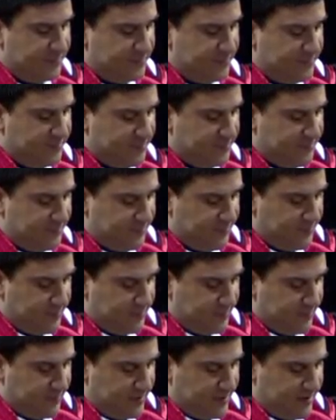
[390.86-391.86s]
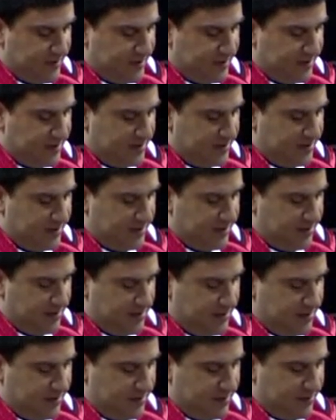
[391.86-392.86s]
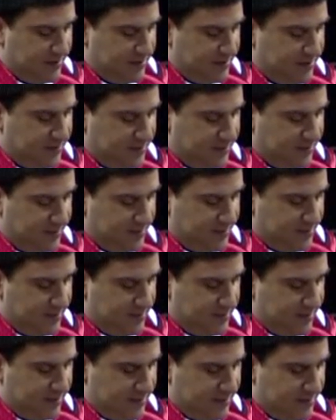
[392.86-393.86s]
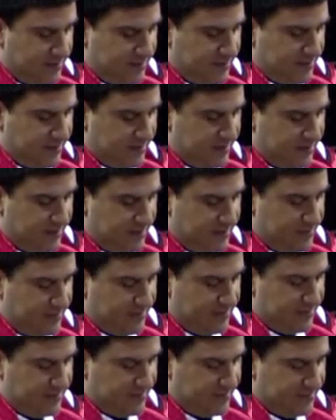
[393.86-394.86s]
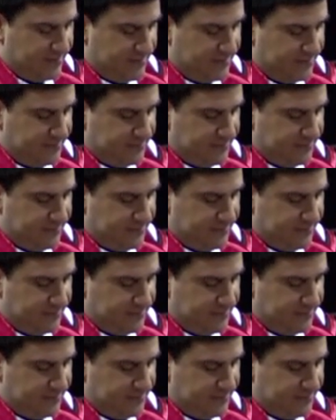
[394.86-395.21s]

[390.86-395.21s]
The person shown says nothing.